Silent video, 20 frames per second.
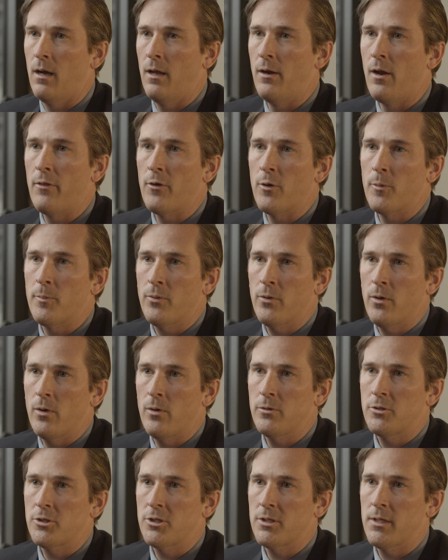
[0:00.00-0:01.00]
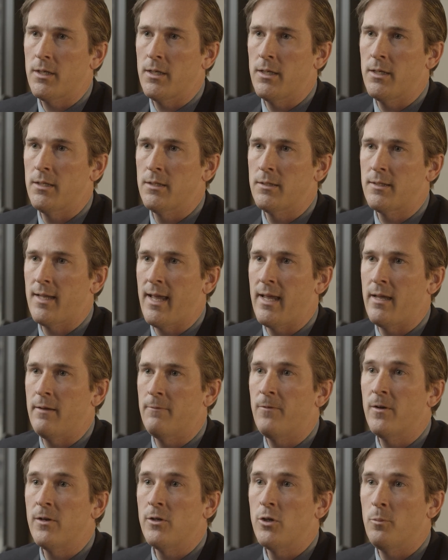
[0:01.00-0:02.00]
Another approach is a
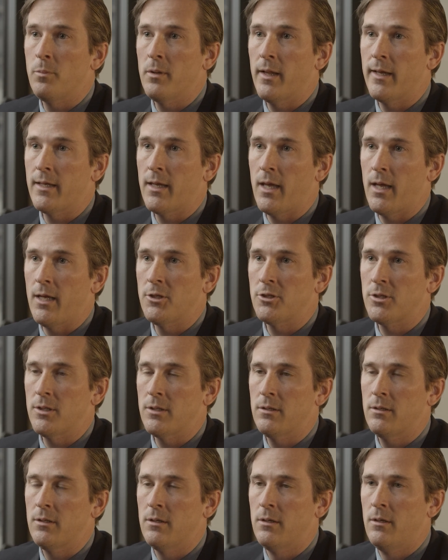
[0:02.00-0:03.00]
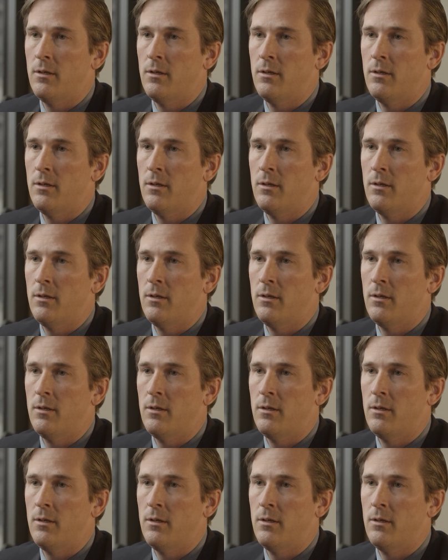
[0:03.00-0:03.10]
fundoplication,